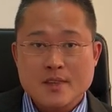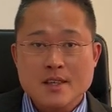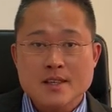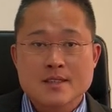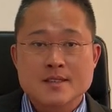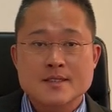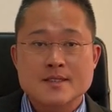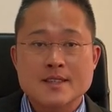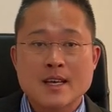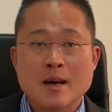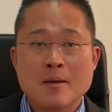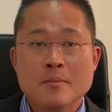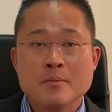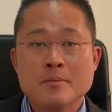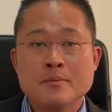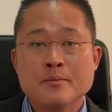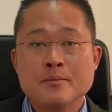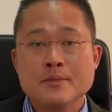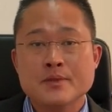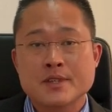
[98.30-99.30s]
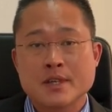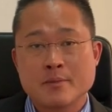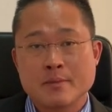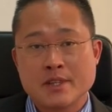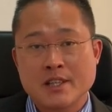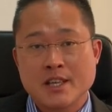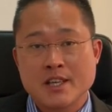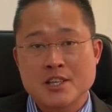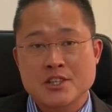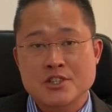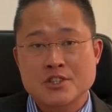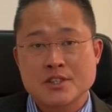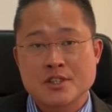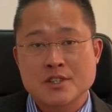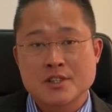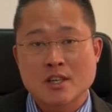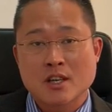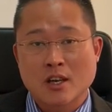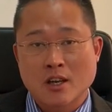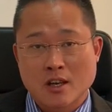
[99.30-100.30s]
Some
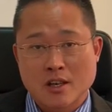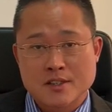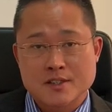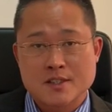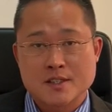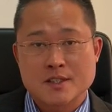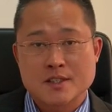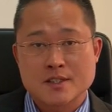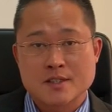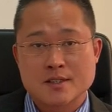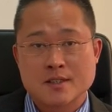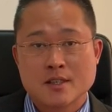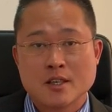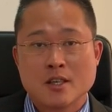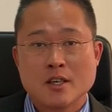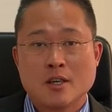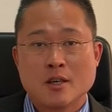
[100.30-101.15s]
termination clauses